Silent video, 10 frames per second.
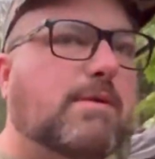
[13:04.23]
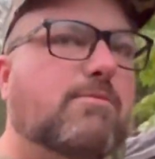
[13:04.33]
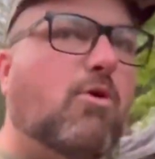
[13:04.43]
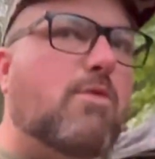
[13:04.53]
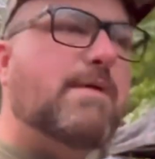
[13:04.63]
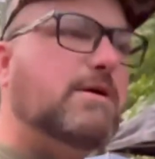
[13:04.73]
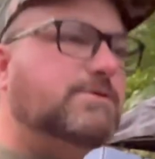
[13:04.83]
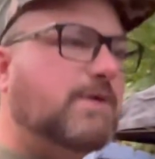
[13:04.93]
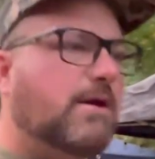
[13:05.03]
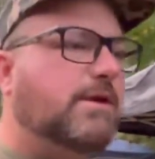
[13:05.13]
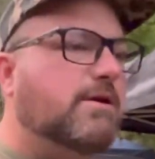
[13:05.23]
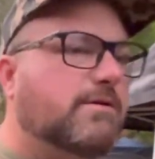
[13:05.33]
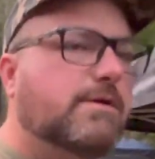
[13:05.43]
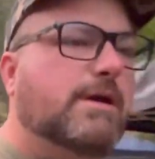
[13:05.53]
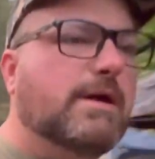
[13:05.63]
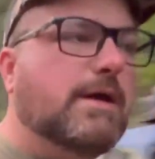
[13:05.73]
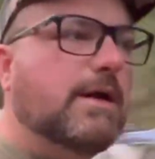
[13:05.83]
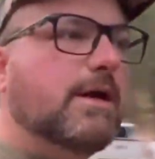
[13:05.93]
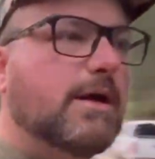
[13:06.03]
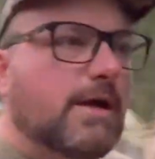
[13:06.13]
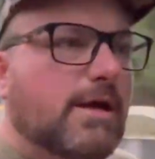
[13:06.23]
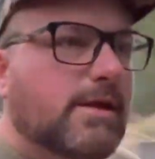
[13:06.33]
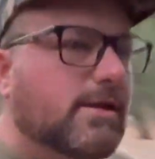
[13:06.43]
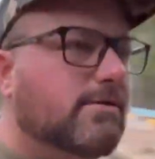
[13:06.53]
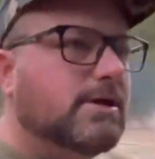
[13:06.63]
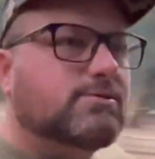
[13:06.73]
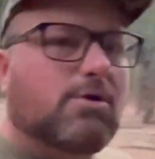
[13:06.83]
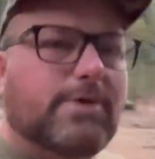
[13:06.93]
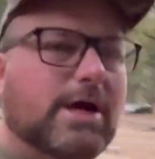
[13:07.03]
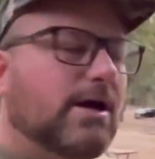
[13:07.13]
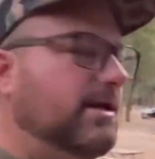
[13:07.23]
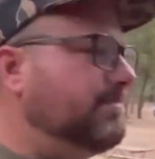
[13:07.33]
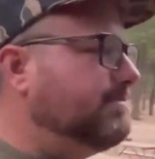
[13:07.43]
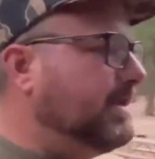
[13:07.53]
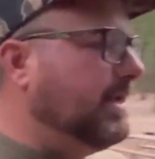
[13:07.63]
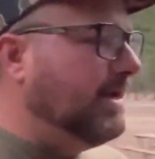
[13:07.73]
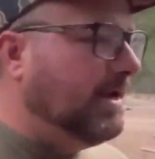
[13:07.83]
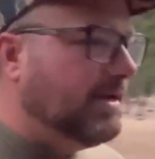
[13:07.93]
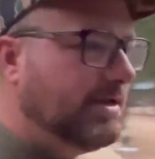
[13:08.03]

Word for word: more bears around here than there is where we hunt, but, uh,